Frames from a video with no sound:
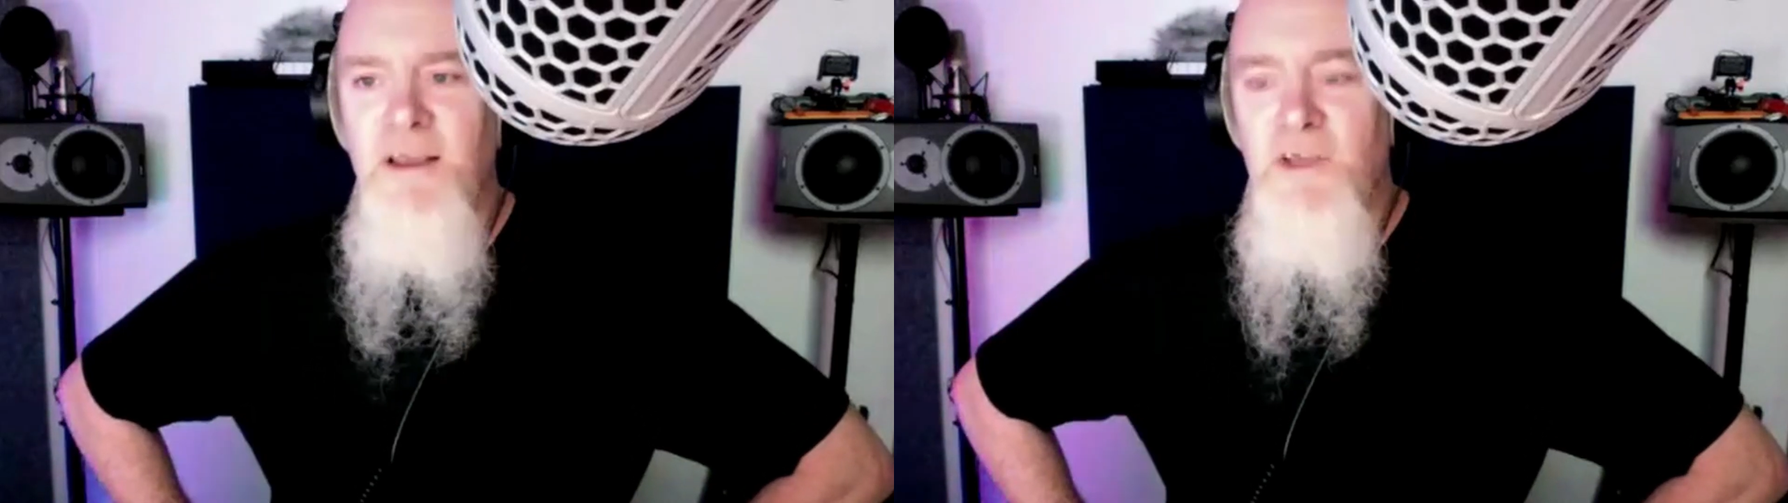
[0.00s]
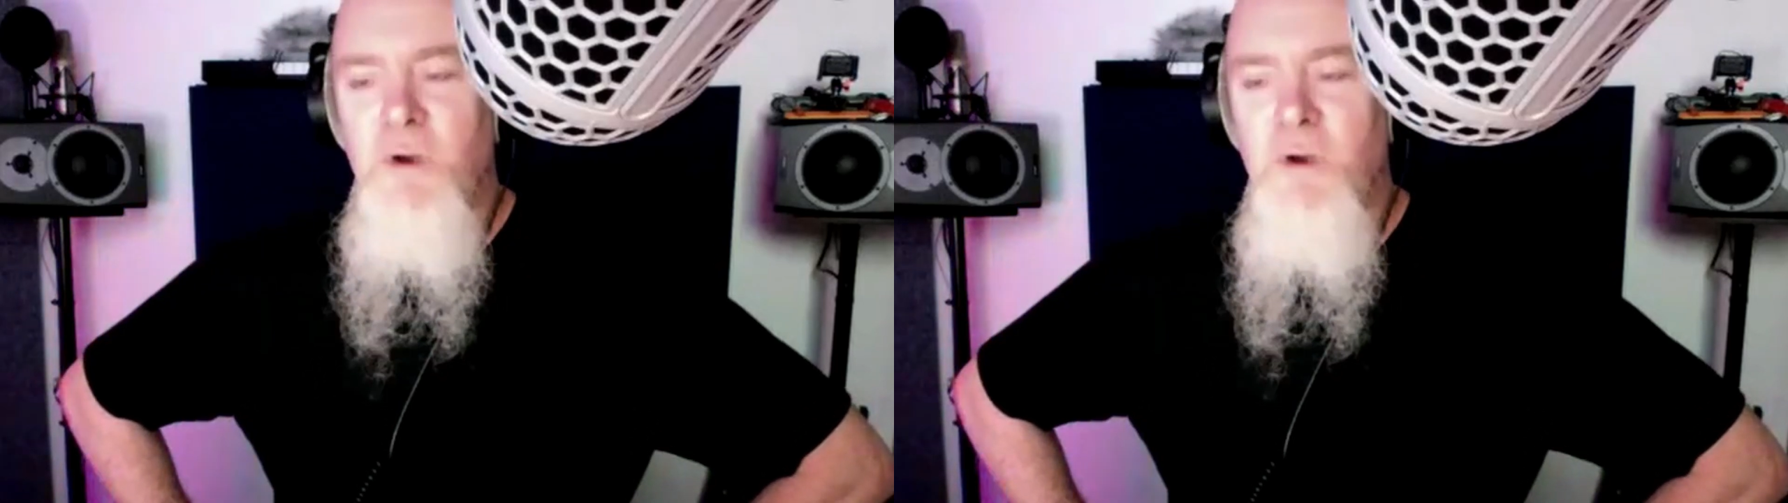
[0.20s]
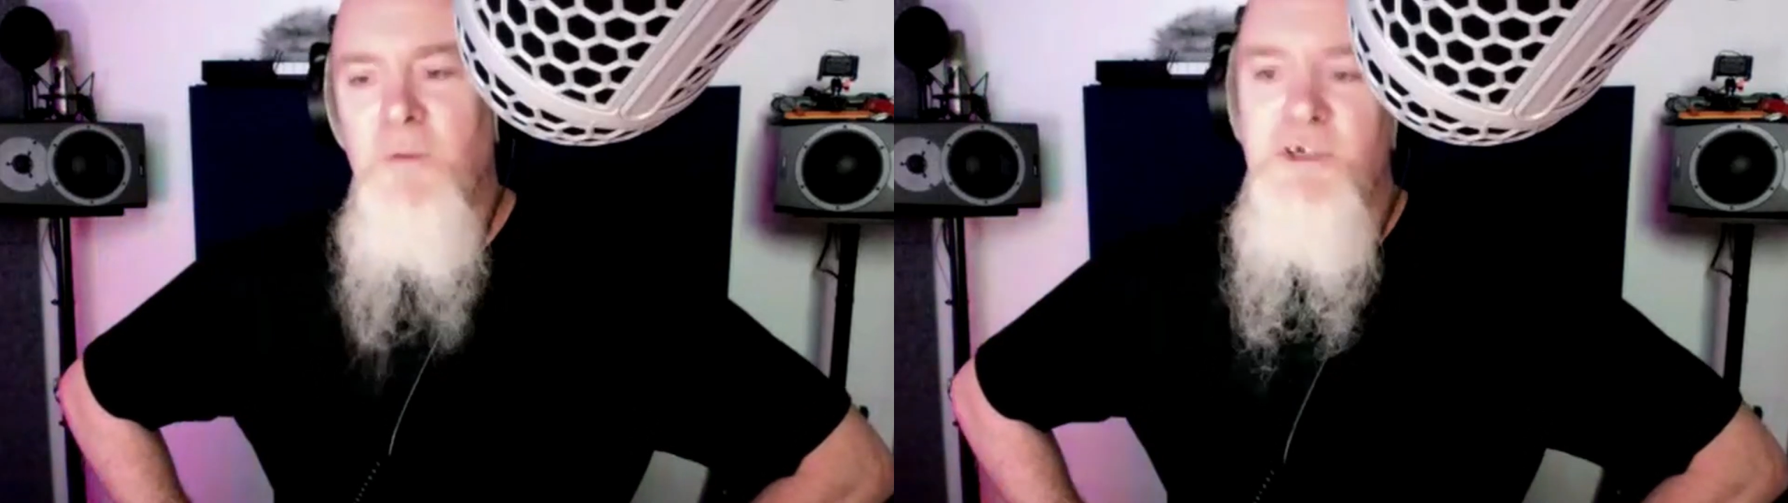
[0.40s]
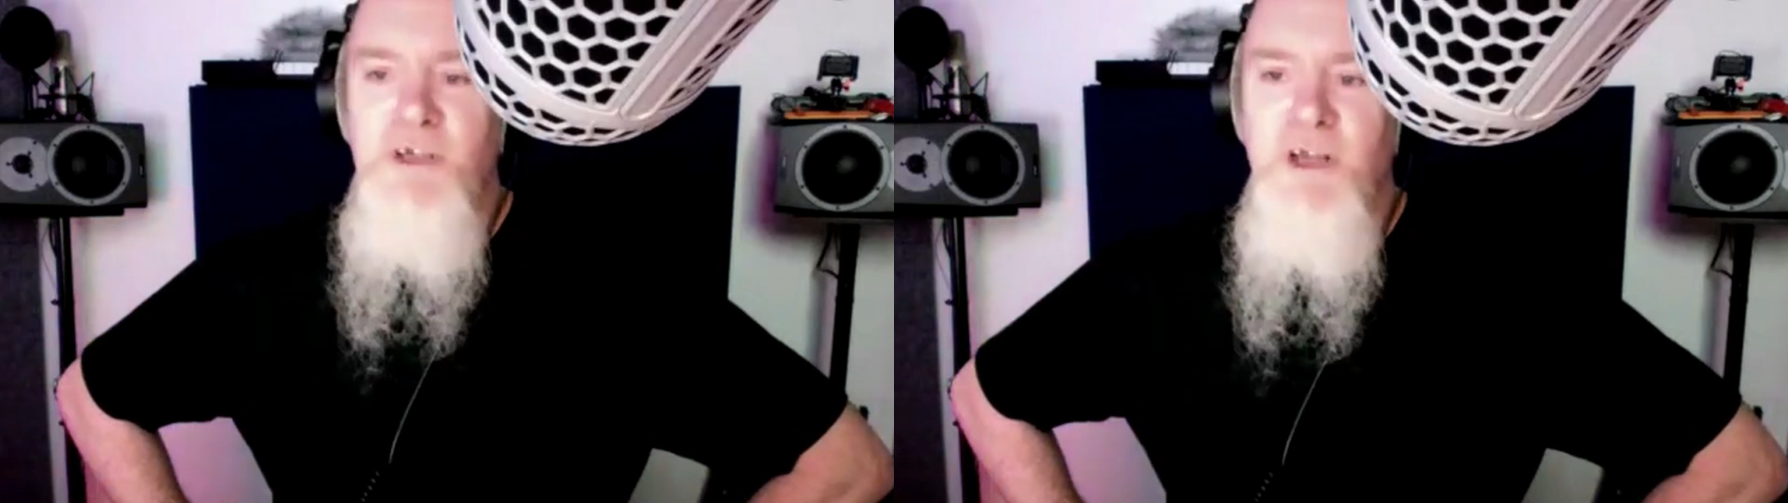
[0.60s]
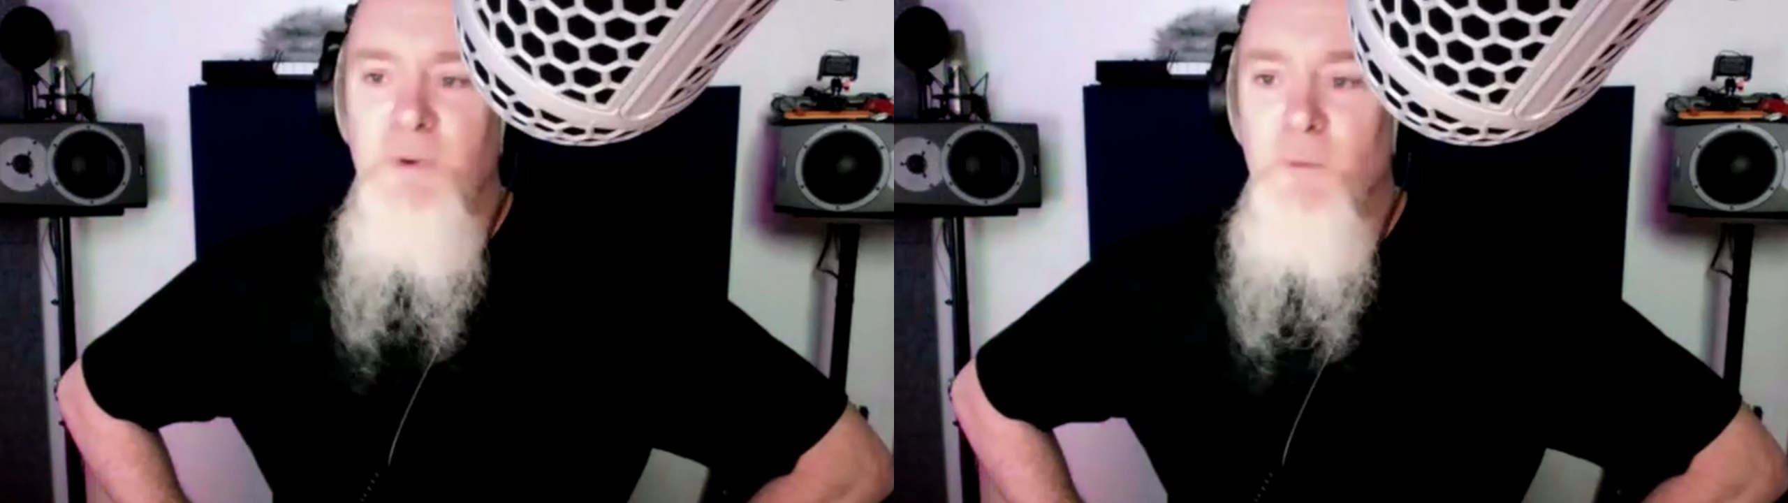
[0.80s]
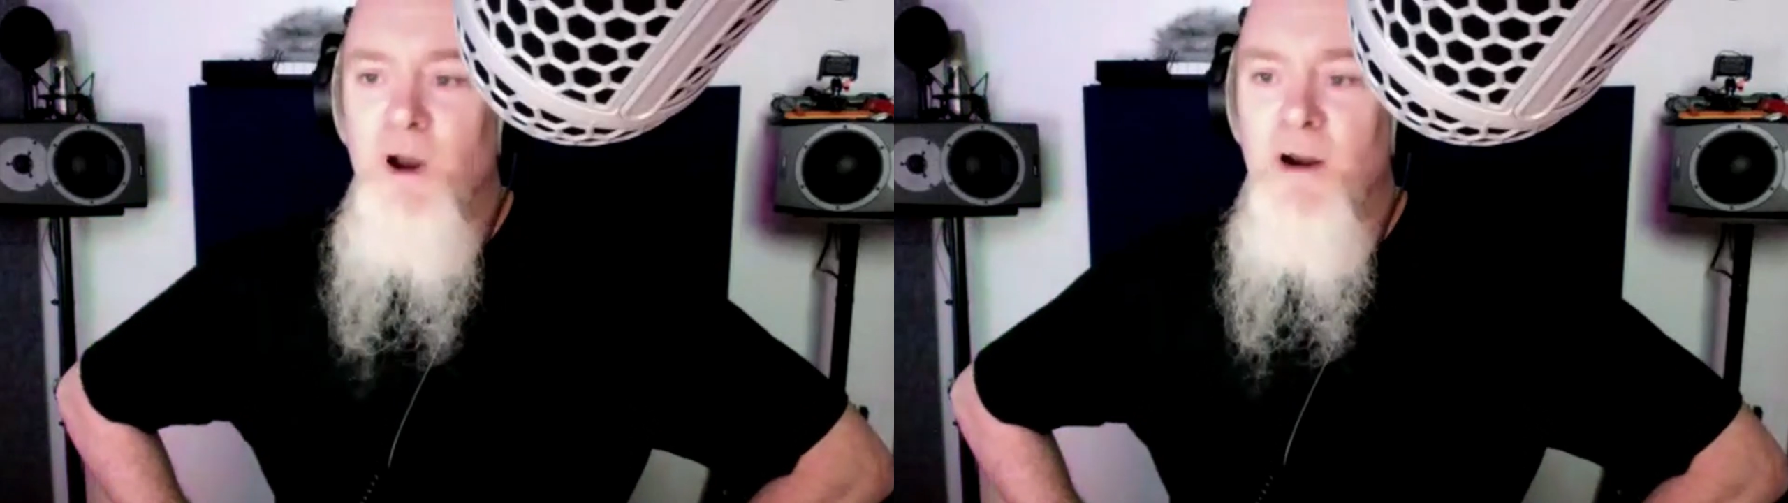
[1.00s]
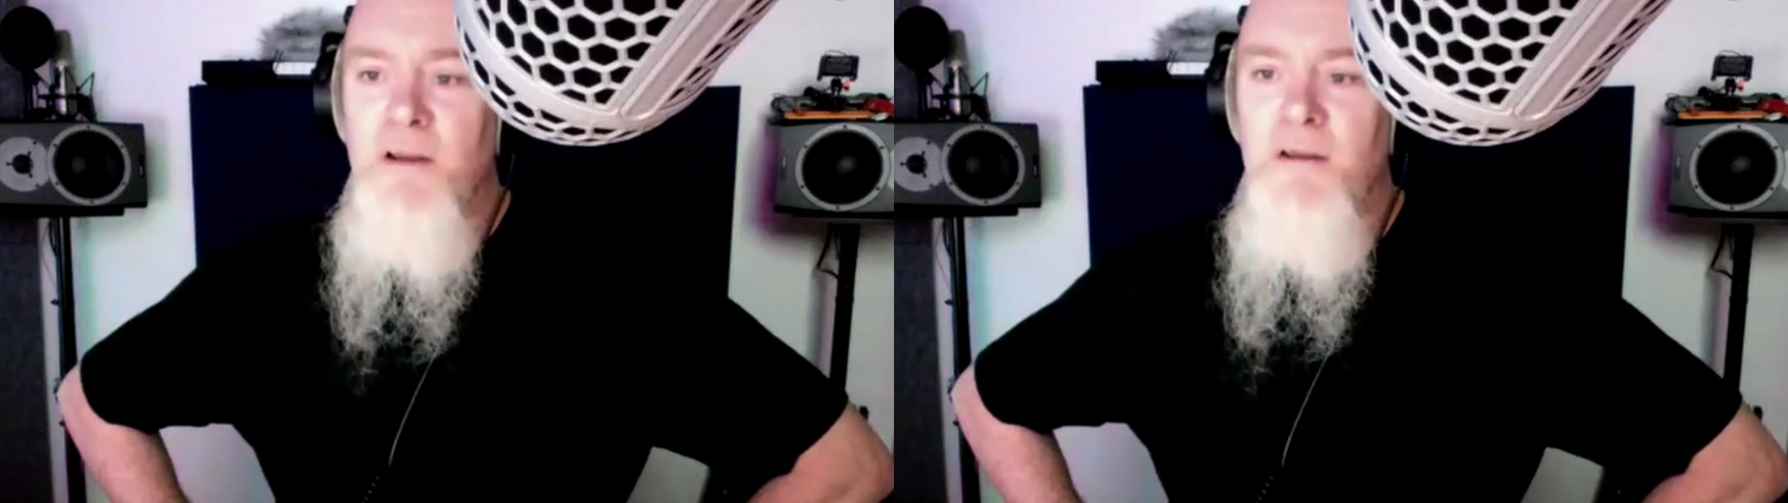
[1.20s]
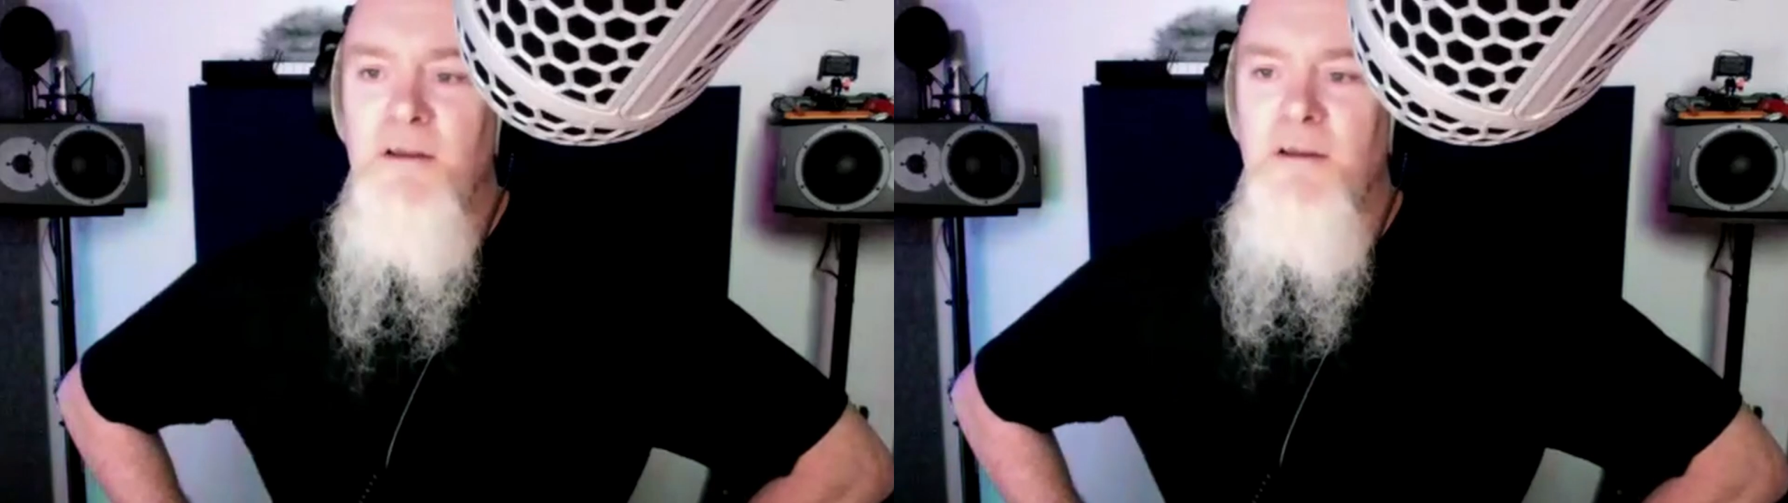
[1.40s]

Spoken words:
So I would sleep at work.